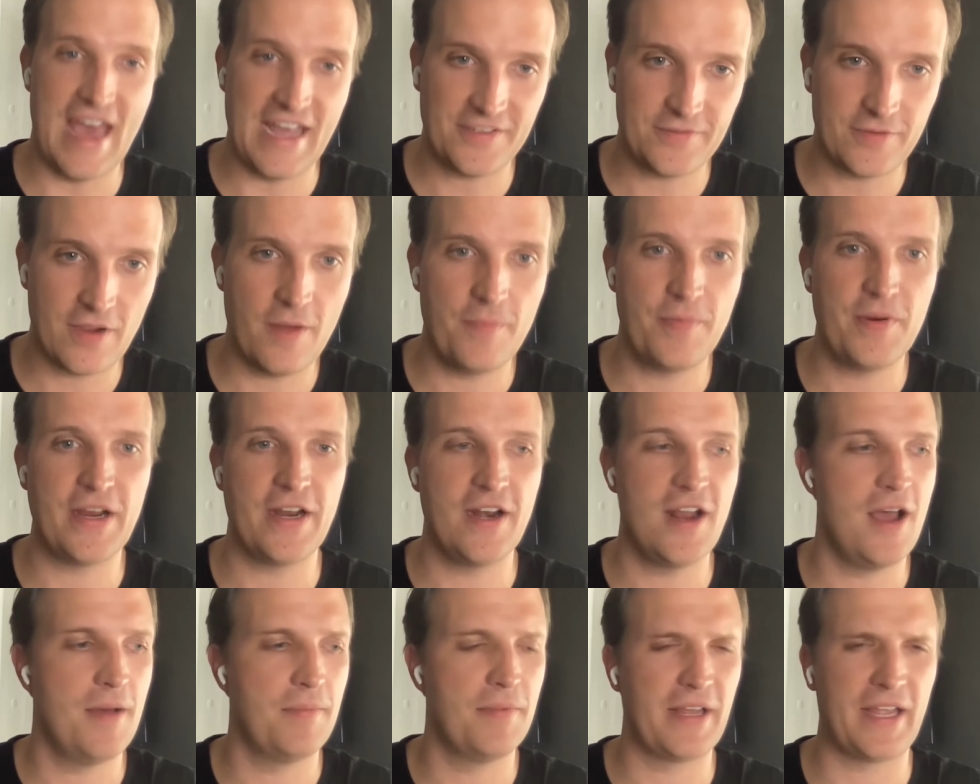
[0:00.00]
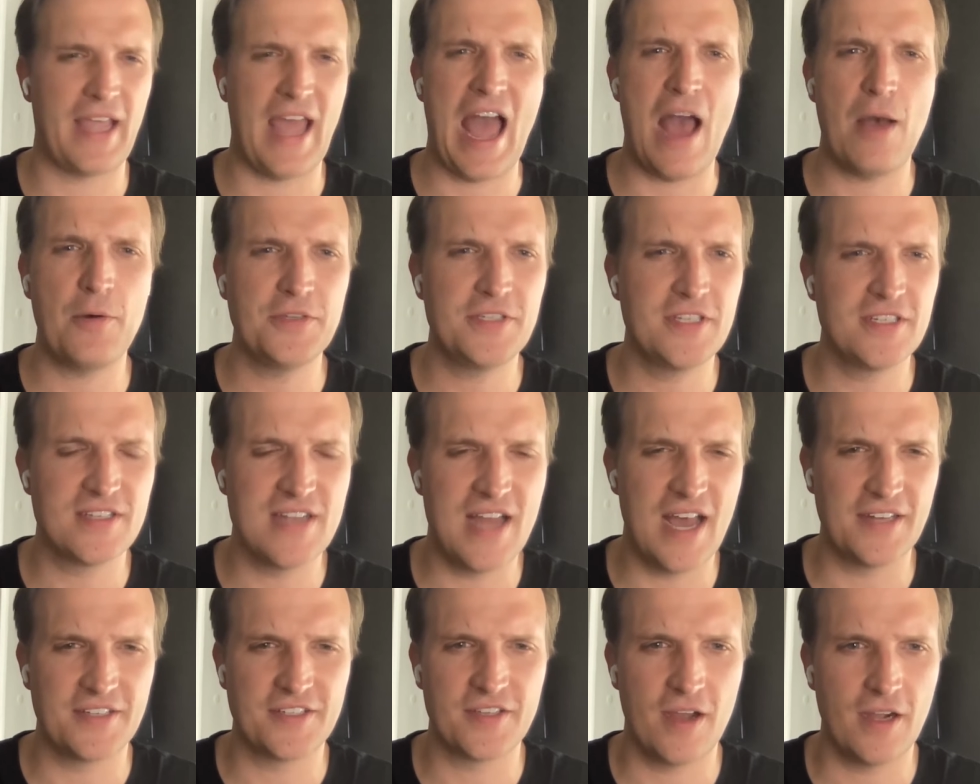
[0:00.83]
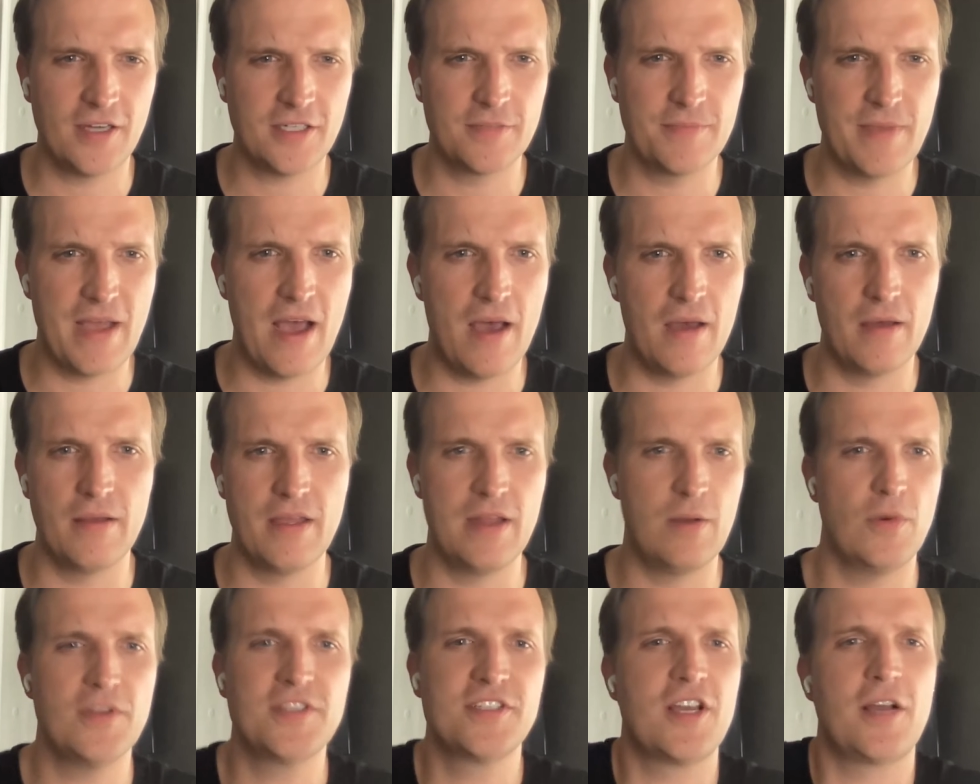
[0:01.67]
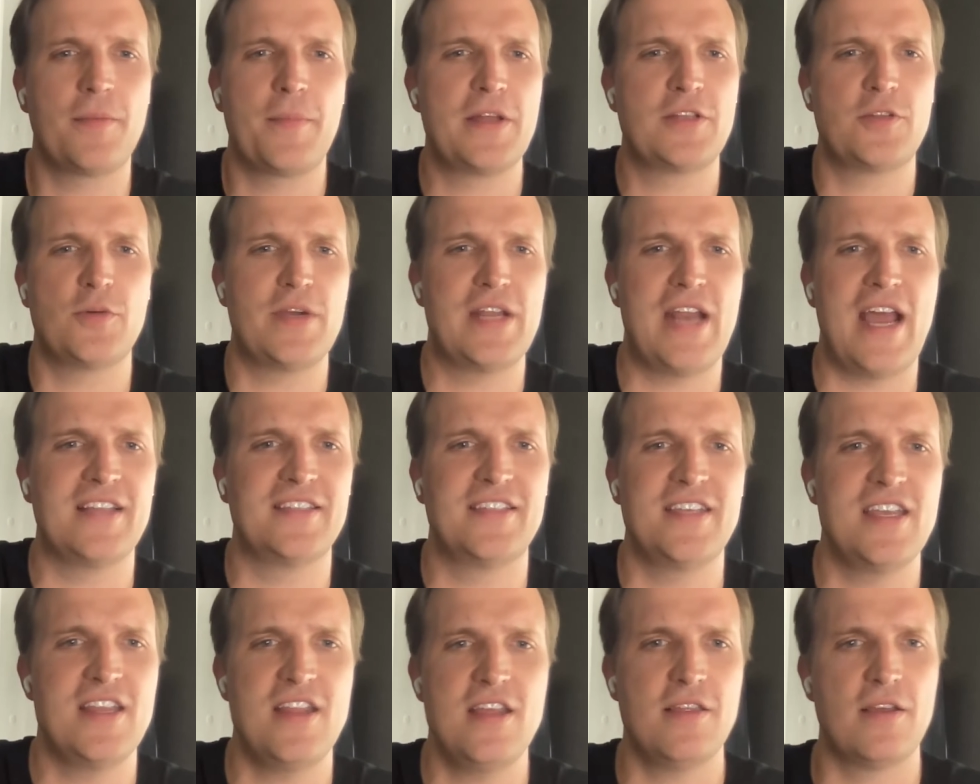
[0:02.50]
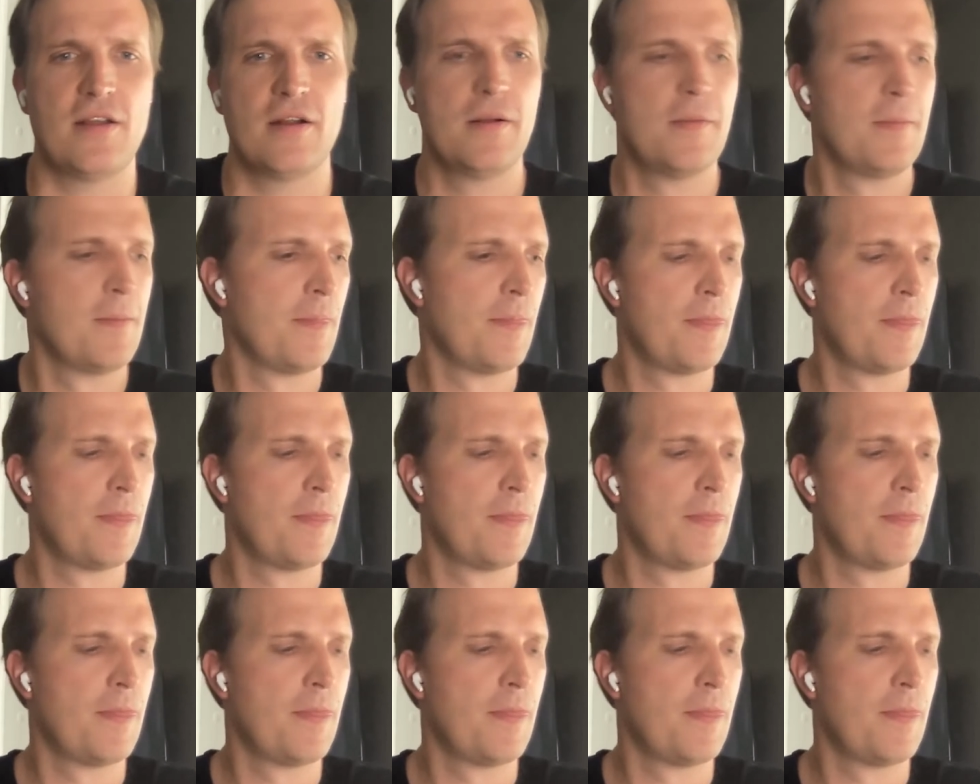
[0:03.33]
that's why I bring it up. Like, how is this not talked about? And it wasn't talked about 2019 either.